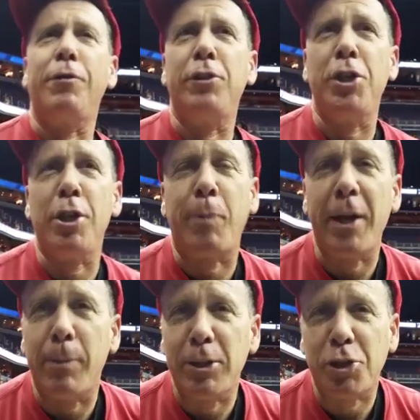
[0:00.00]
West Virginia's
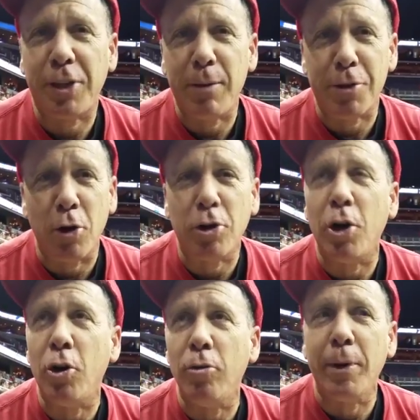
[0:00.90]
playing a bunch of teams in
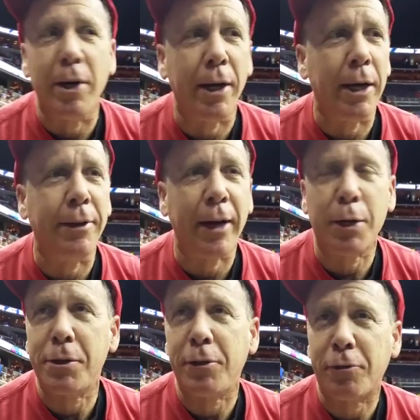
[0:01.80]
Oklahoma and
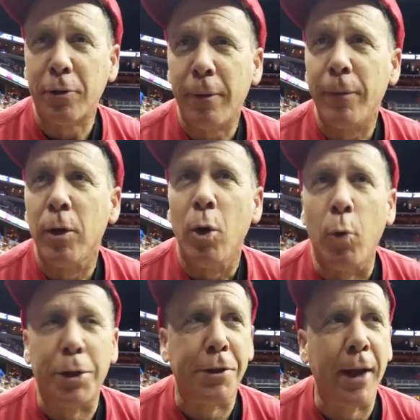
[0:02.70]
Texas.
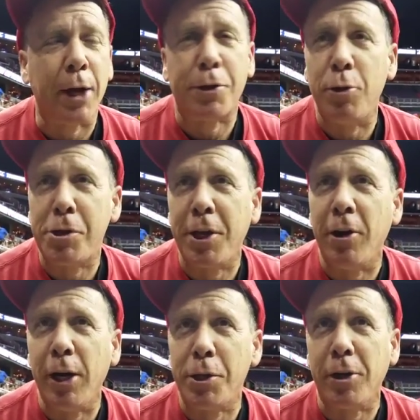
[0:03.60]
What's next?
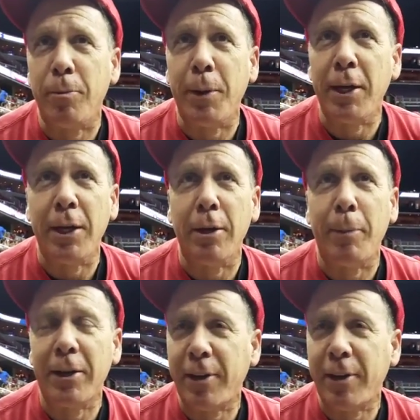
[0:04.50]
UCLA is going to be in the Big